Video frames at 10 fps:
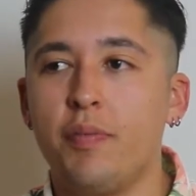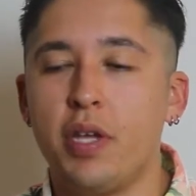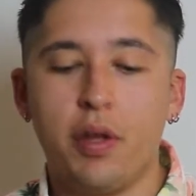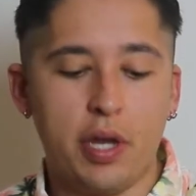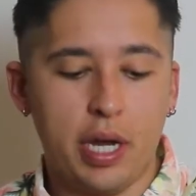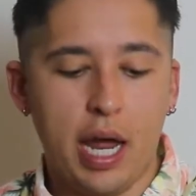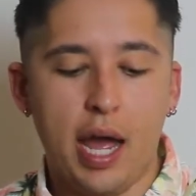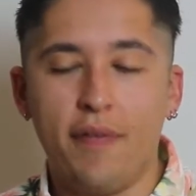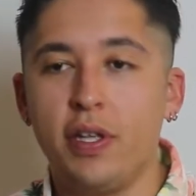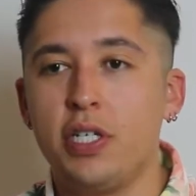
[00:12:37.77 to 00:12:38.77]
You're gonna
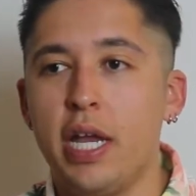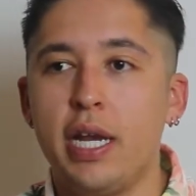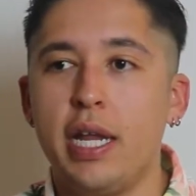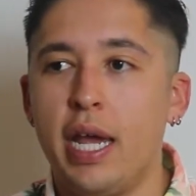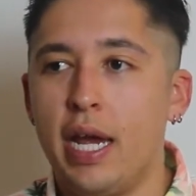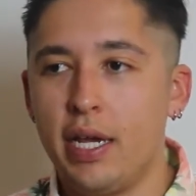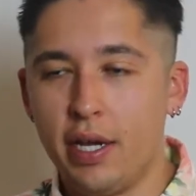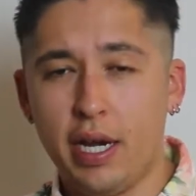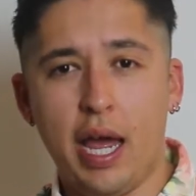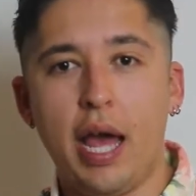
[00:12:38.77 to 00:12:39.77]
have the Genidae, you're
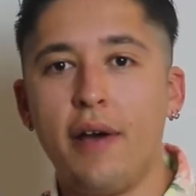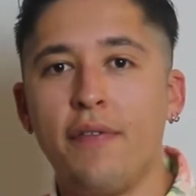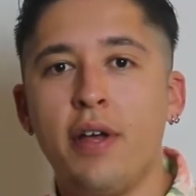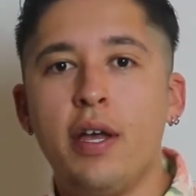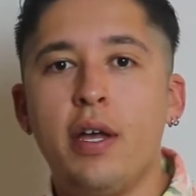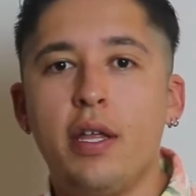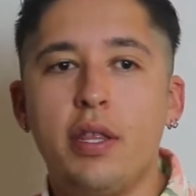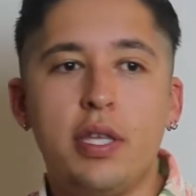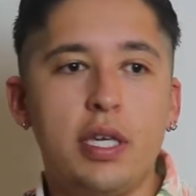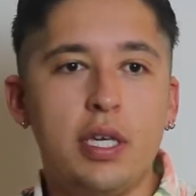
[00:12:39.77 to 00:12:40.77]
gonna have
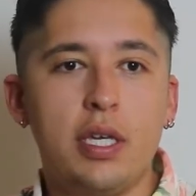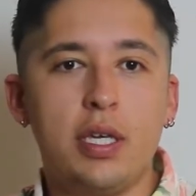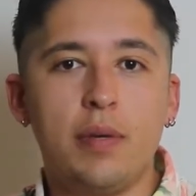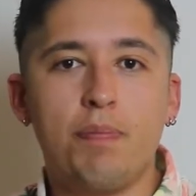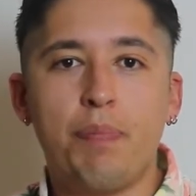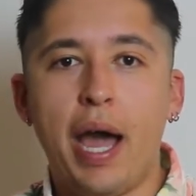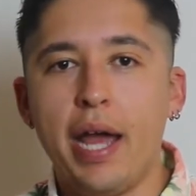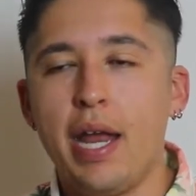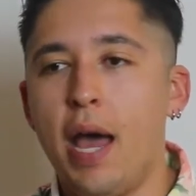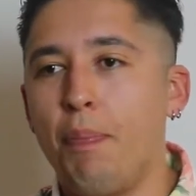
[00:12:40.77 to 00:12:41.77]
the
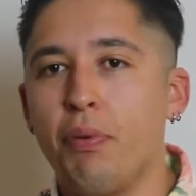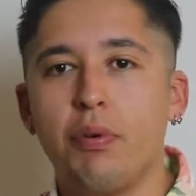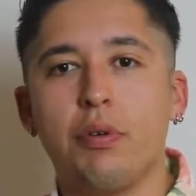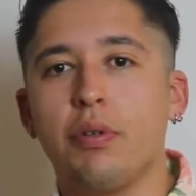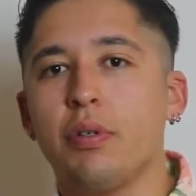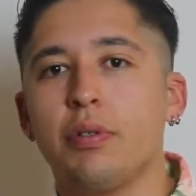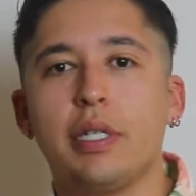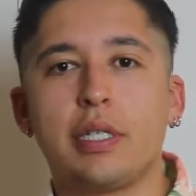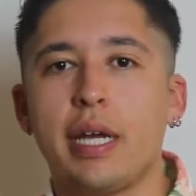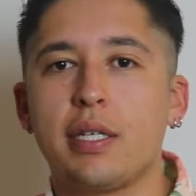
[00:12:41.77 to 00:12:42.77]
pineapple.
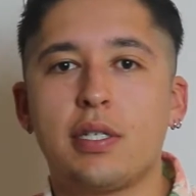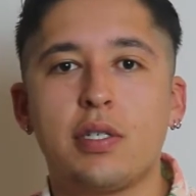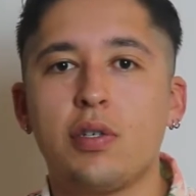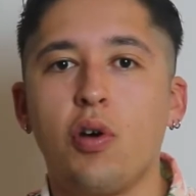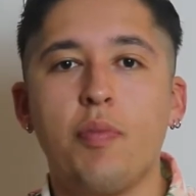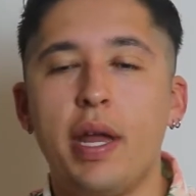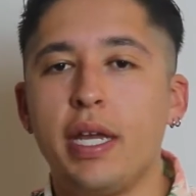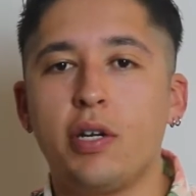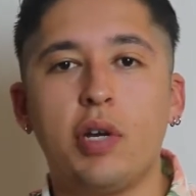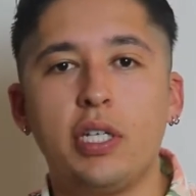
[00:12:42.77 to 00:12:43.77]
There's like so many
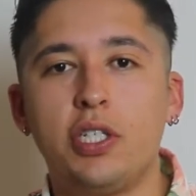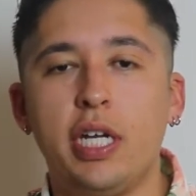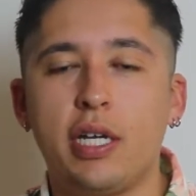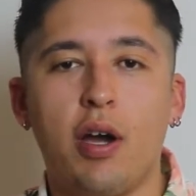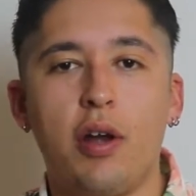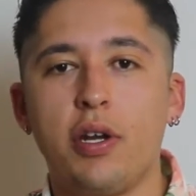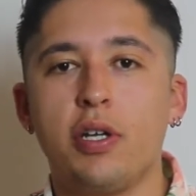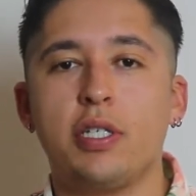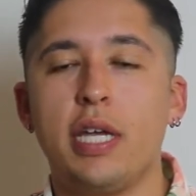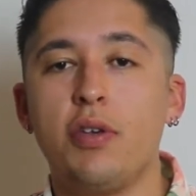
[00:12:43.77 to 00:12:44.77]
green cheek
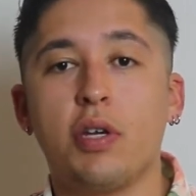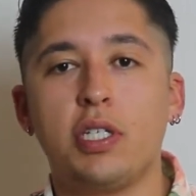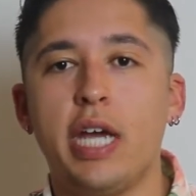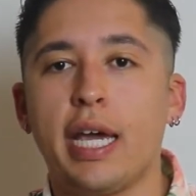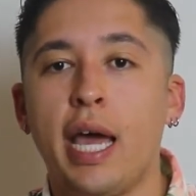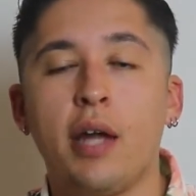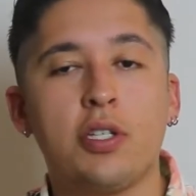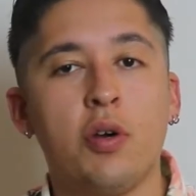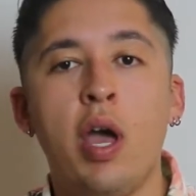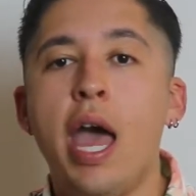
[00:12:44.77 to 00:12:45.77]
conures that you can check out.
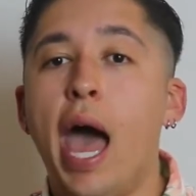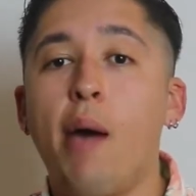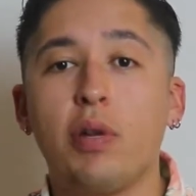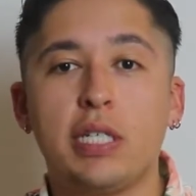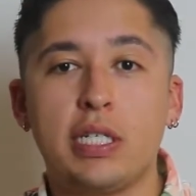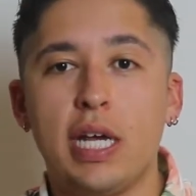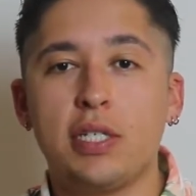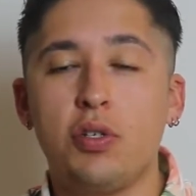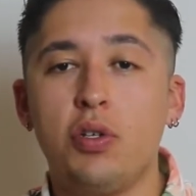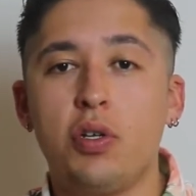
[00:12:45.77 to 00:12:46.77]
So I would
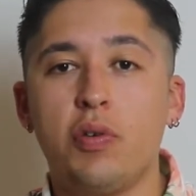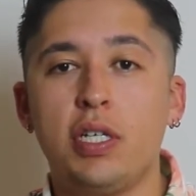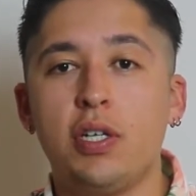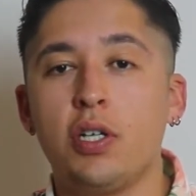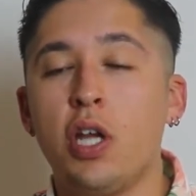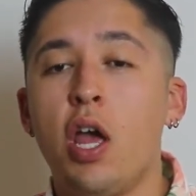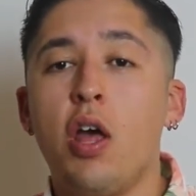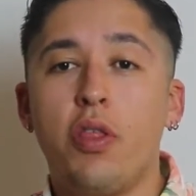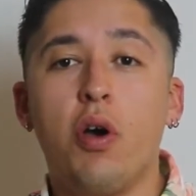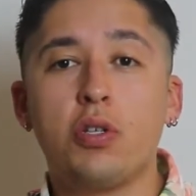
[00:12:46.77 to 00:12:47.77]
suggest you do your research.
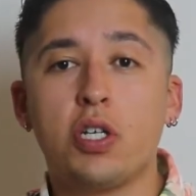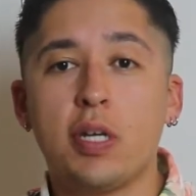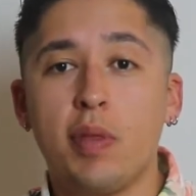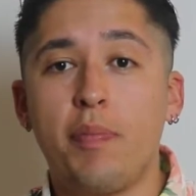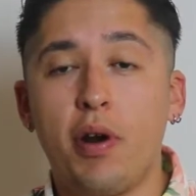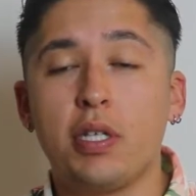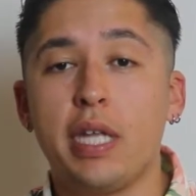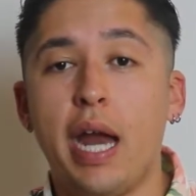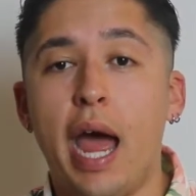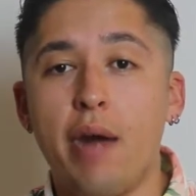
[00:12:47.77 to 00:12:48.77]
Those are some of the birds
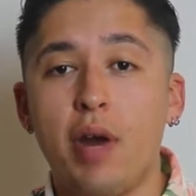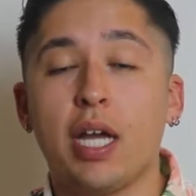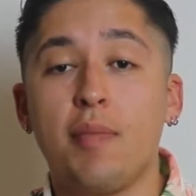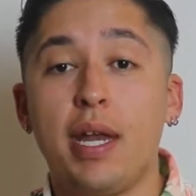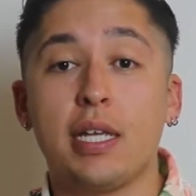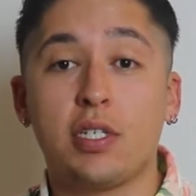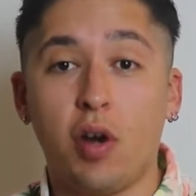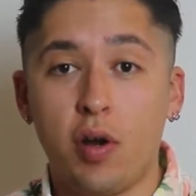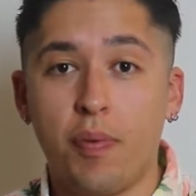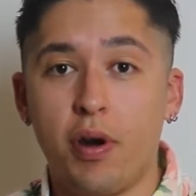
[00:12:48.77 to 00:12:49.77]
that I recommend as
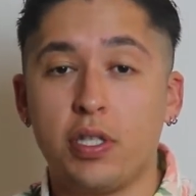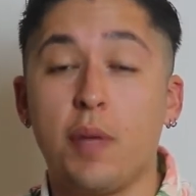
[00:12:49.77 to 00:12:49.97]
starter birds.